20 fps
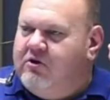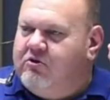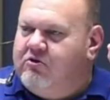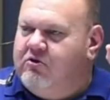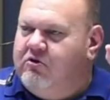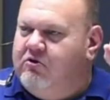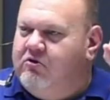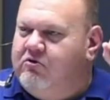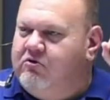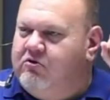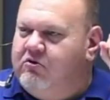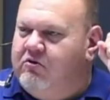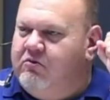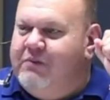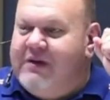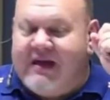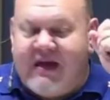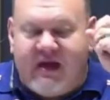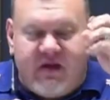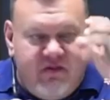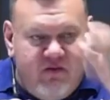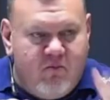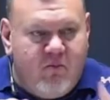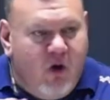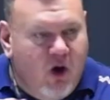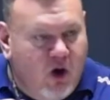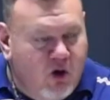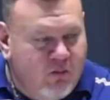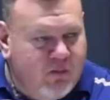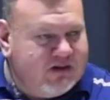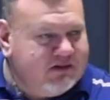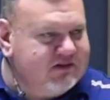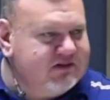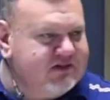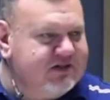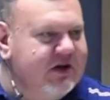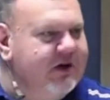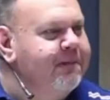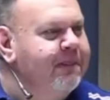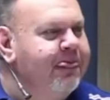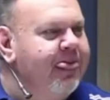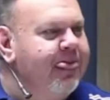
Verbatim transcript: to, to be in the moment. So